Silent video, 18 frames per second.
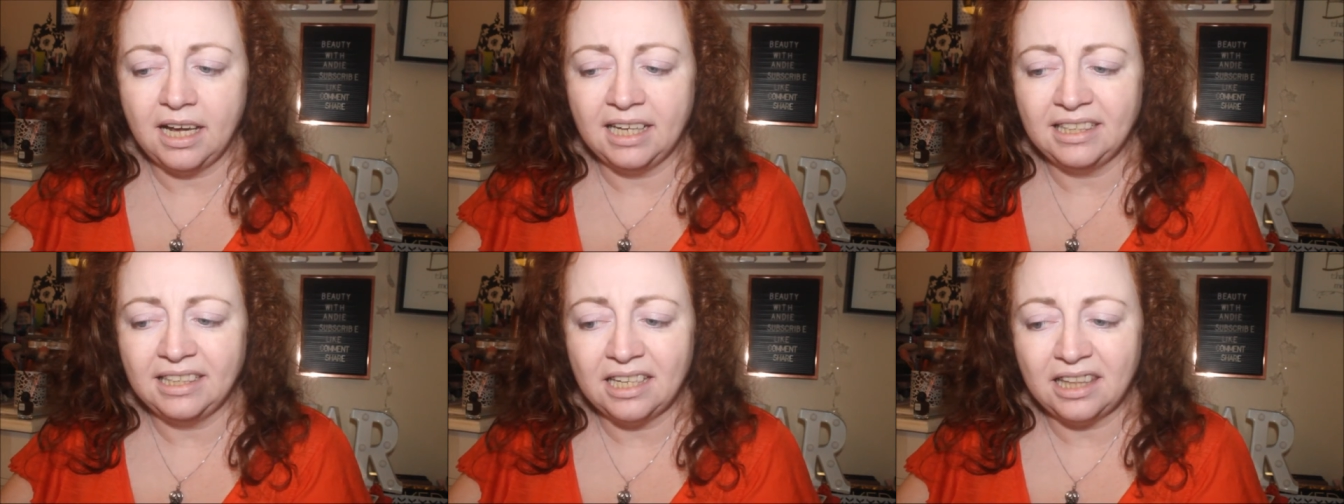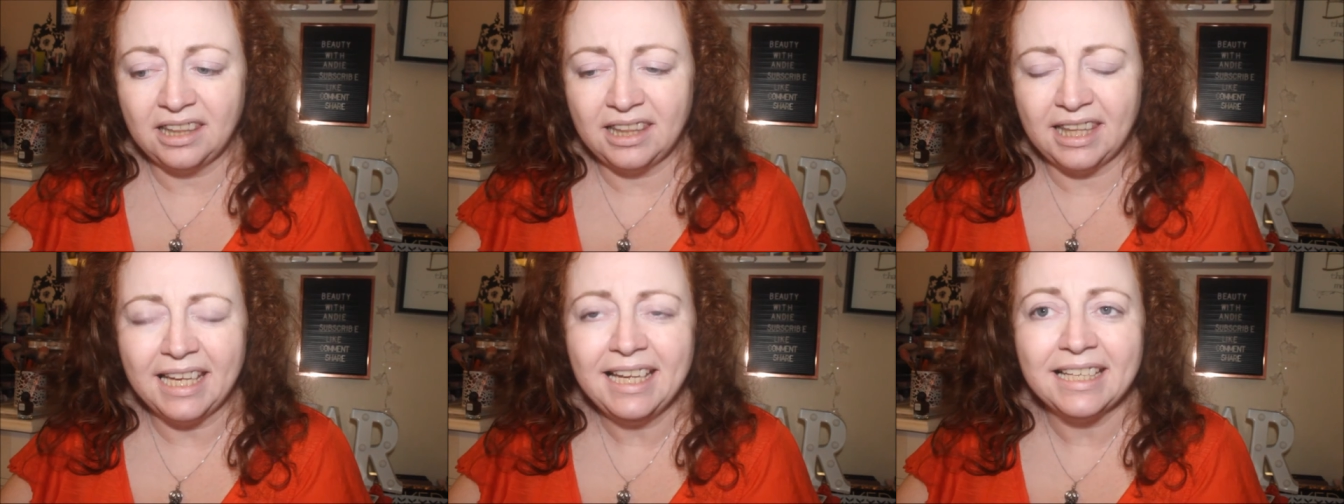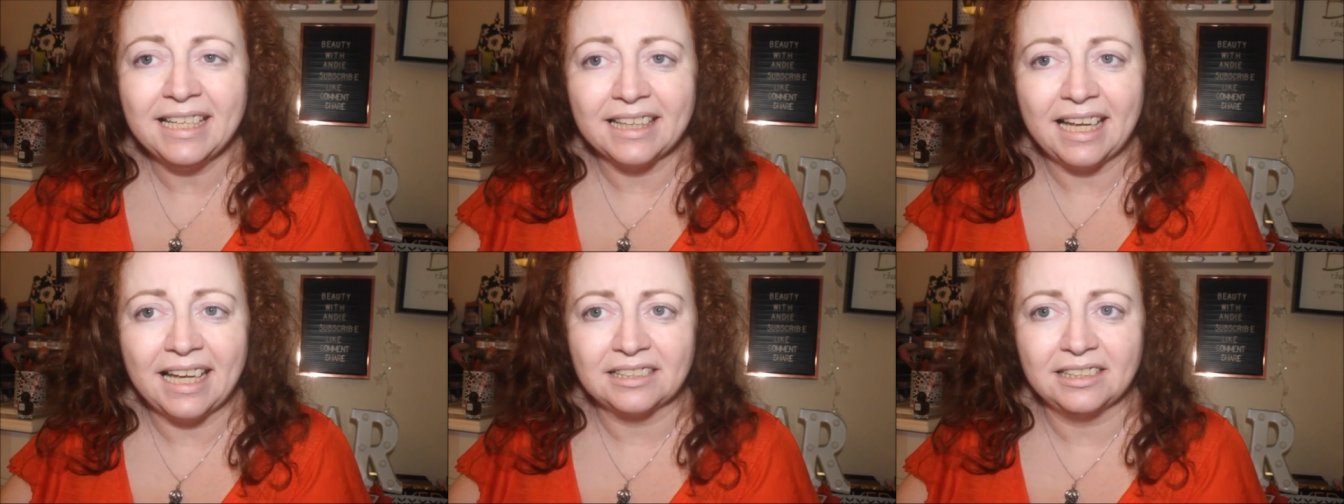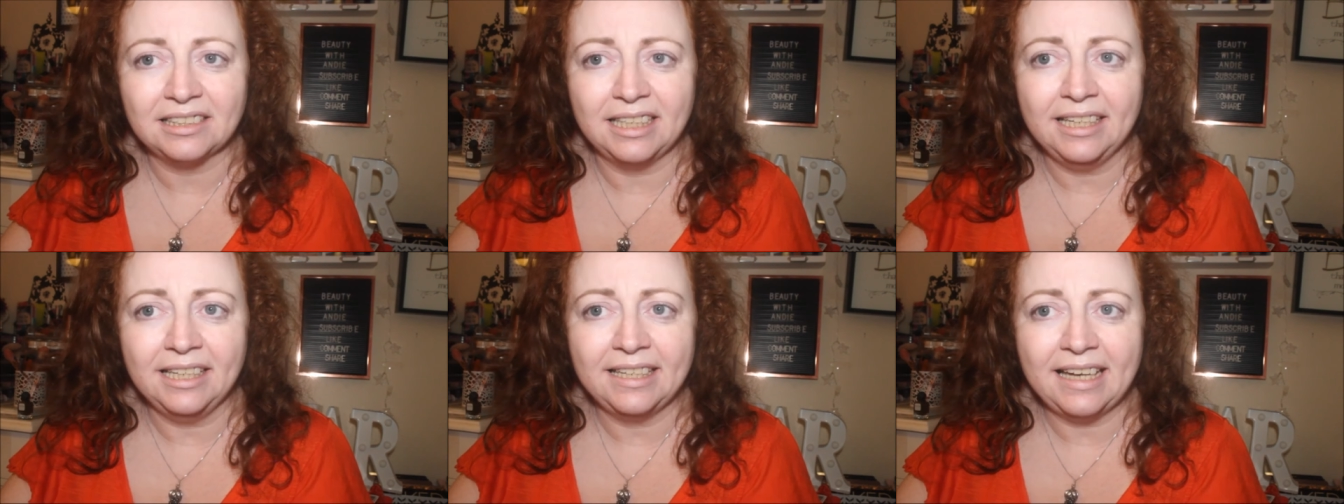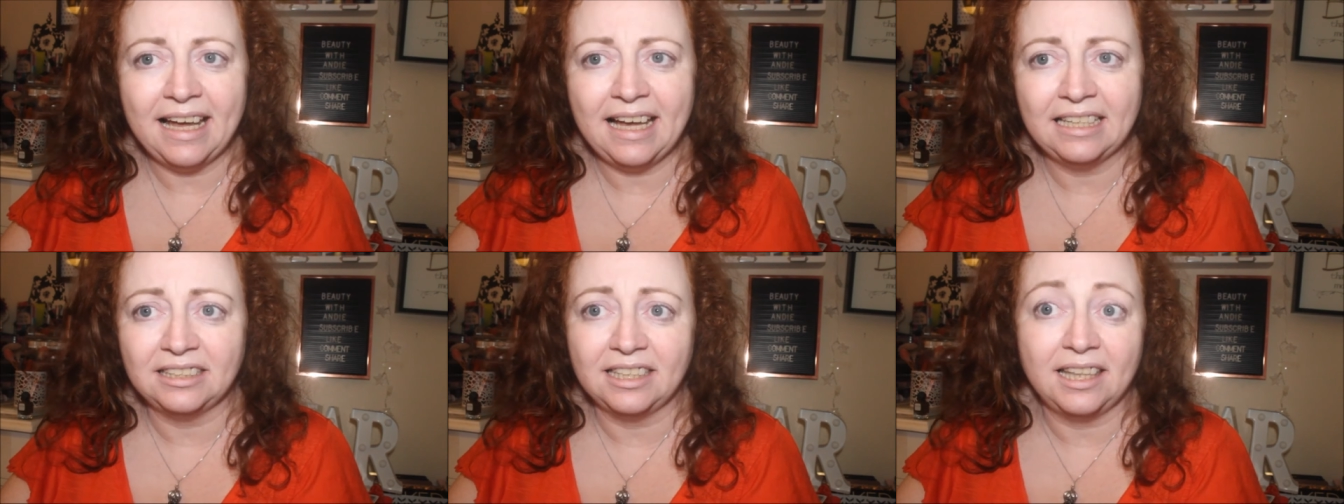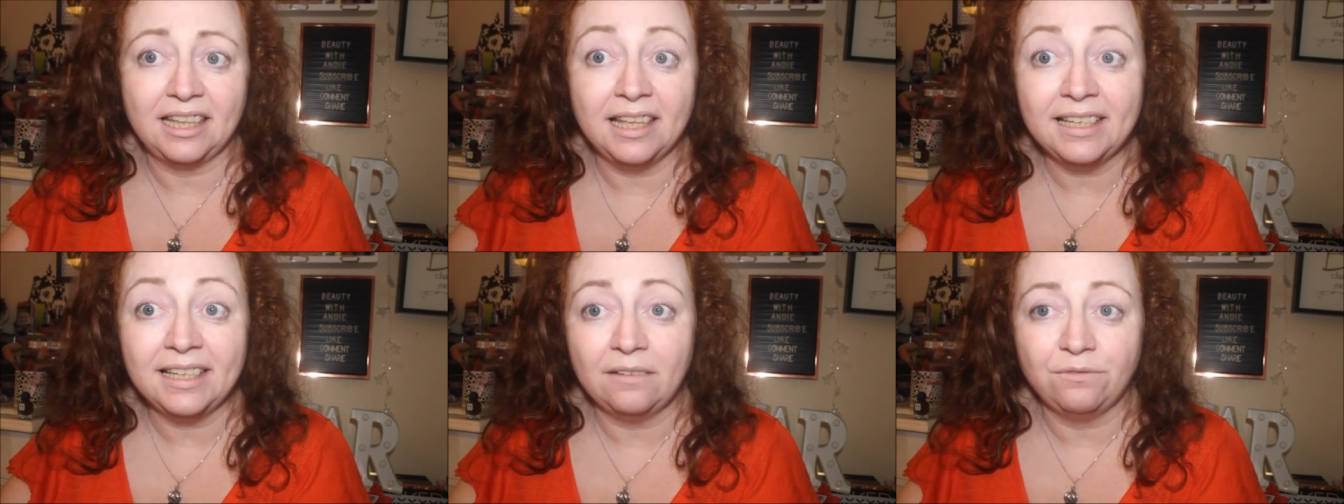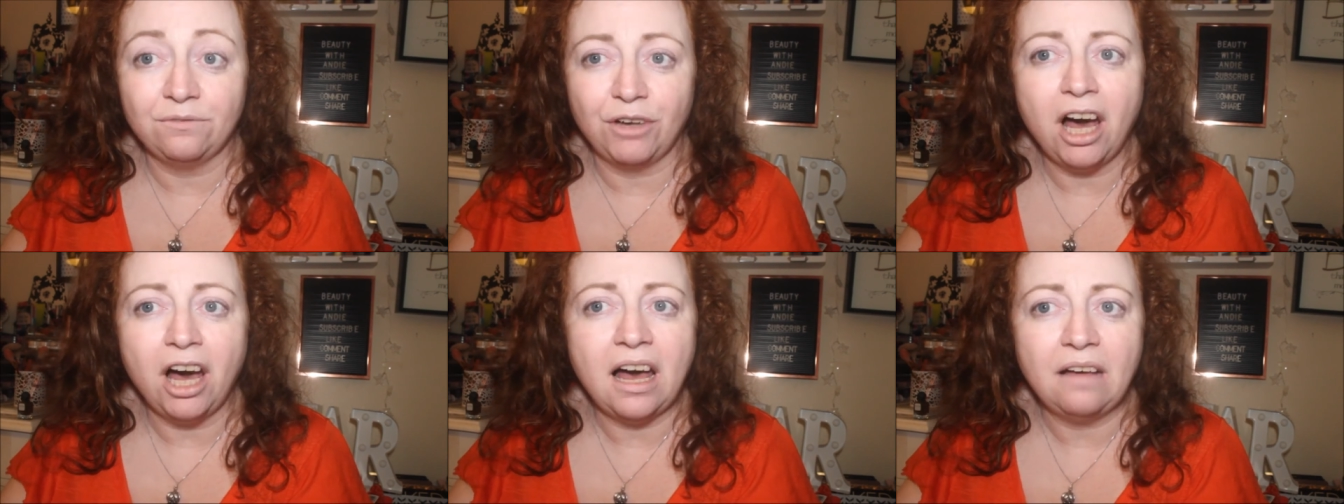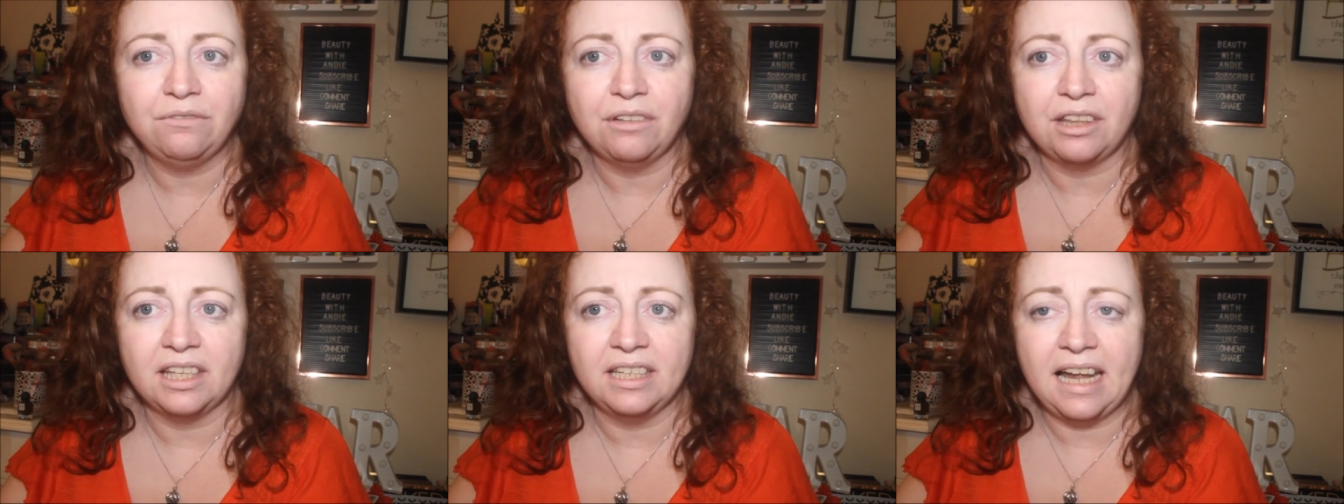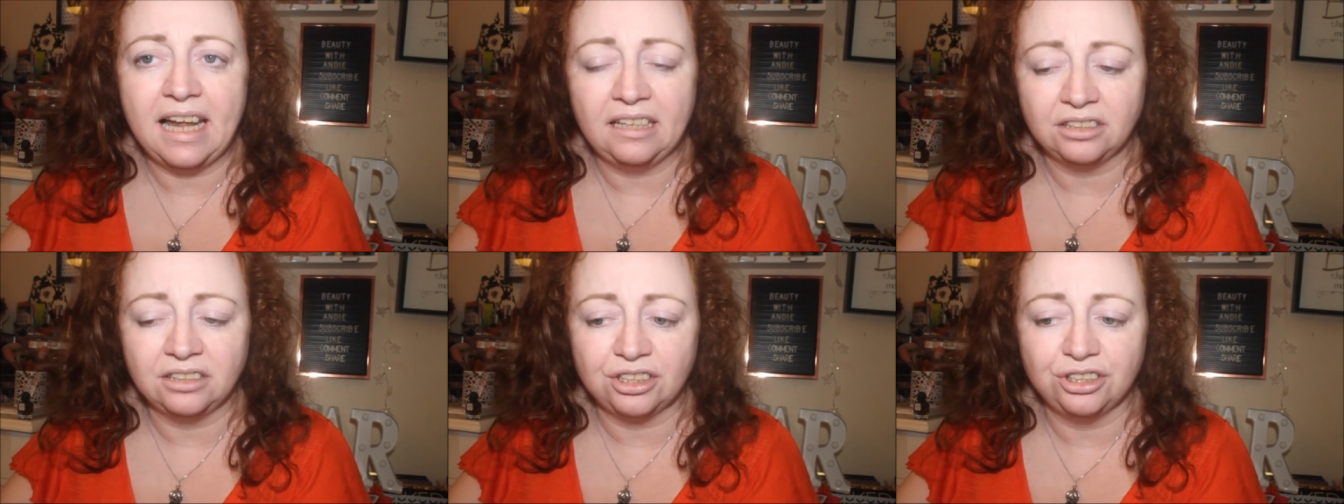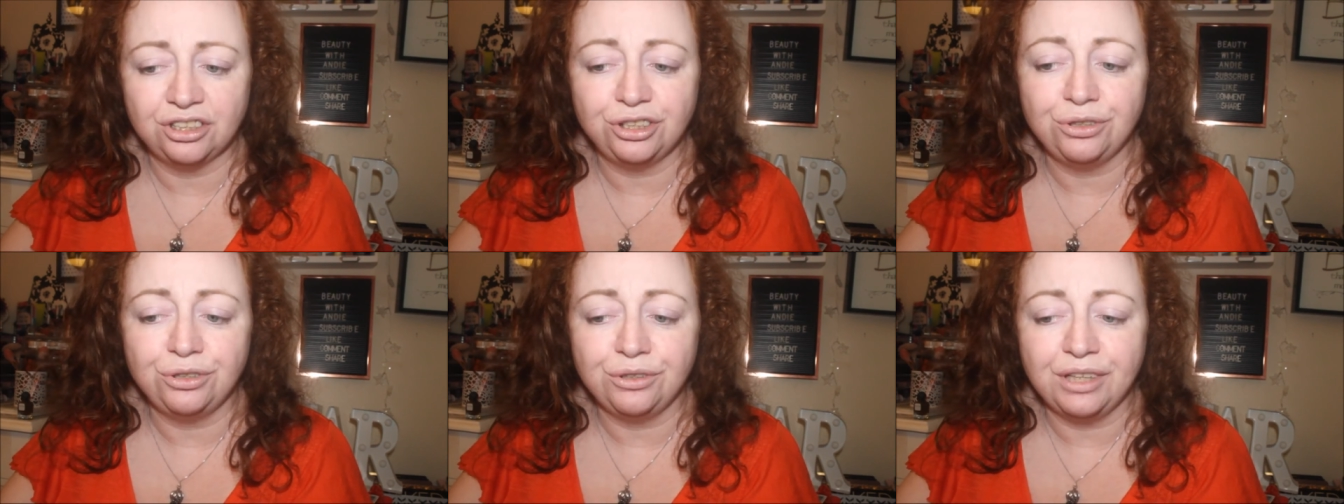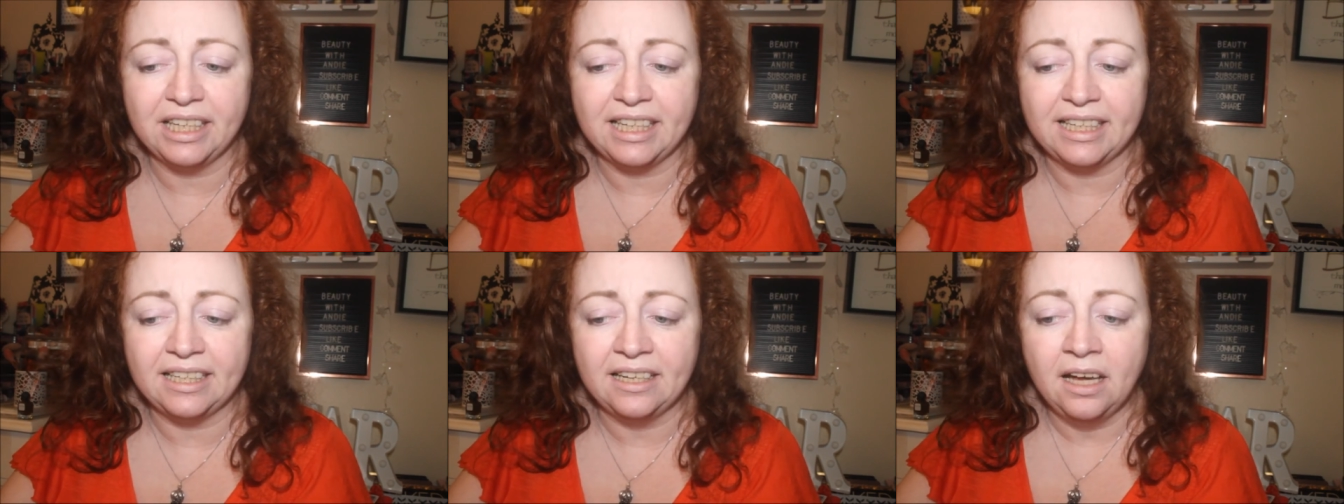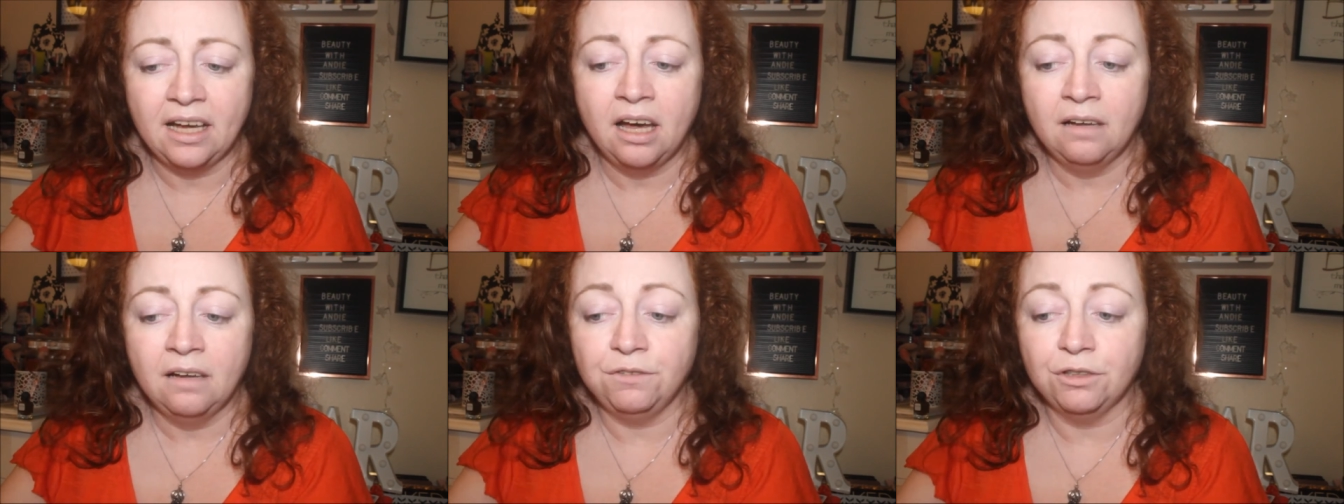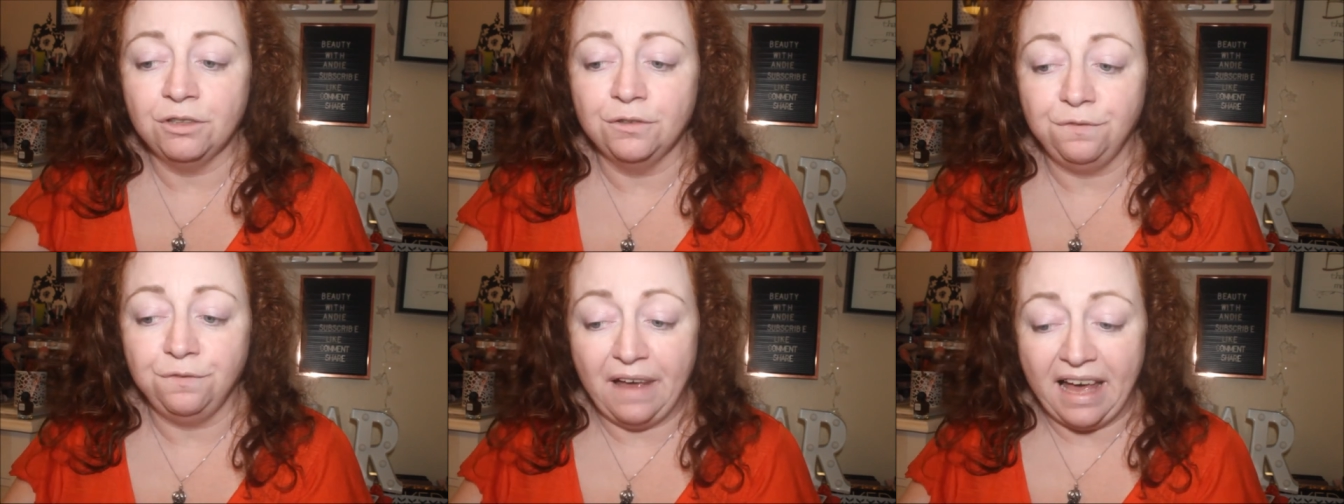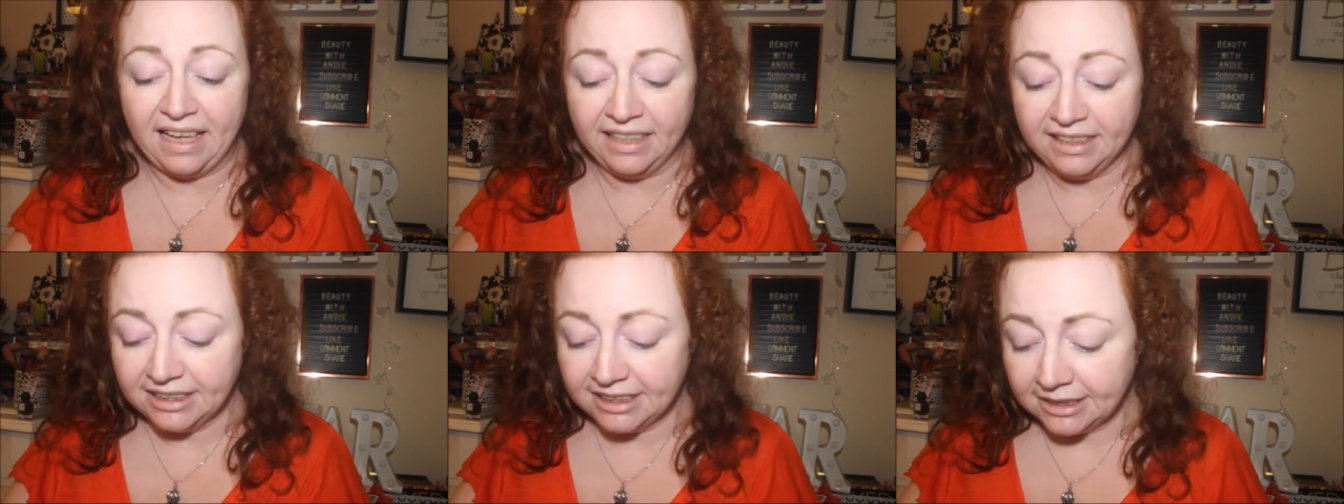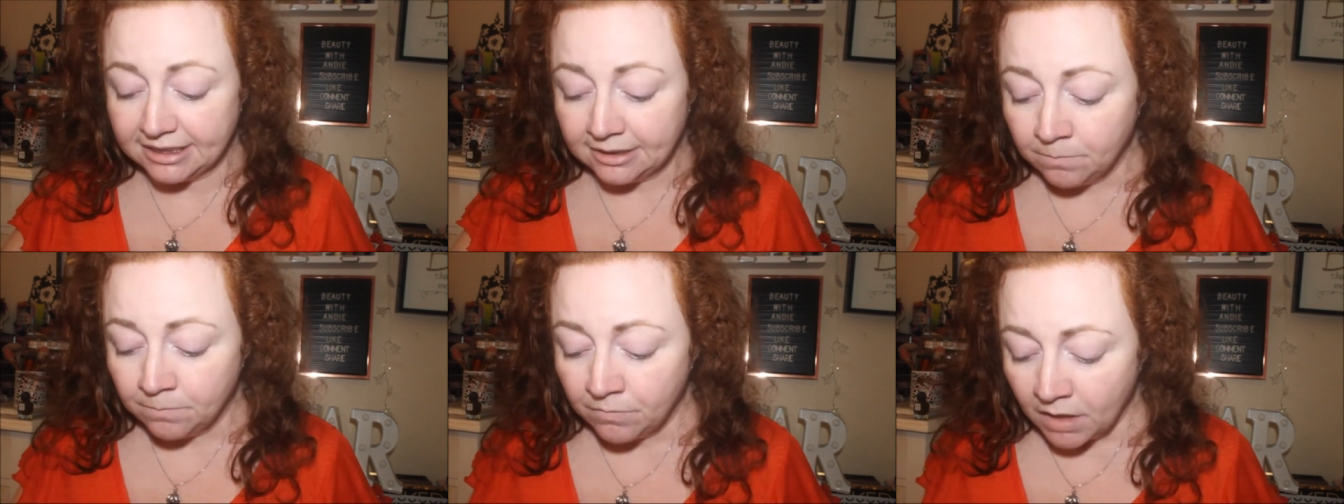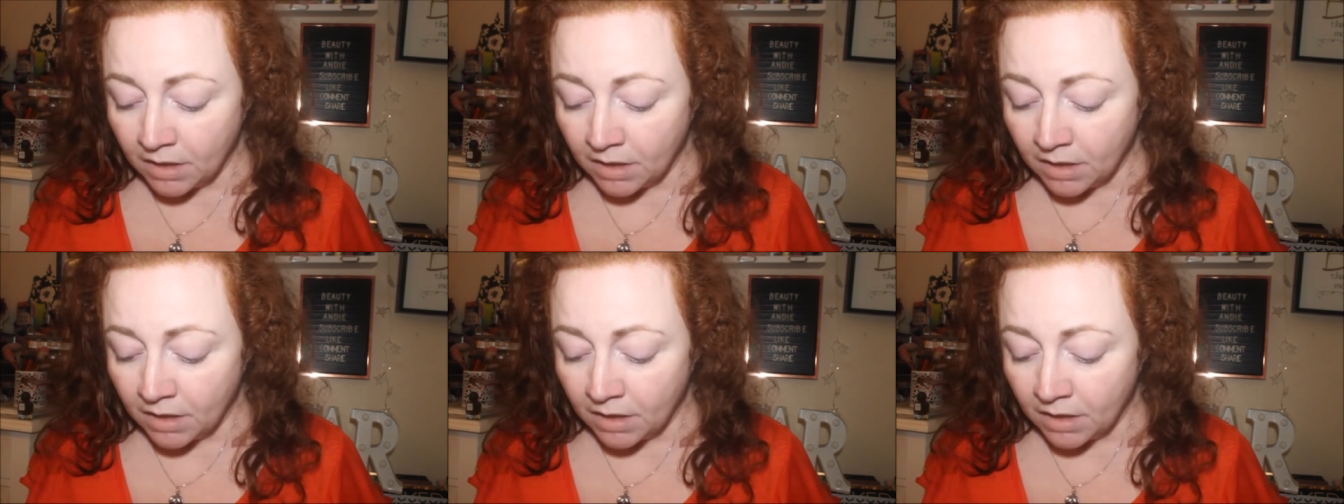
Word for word: and I think that's it guys I think I've got everything else to do the full face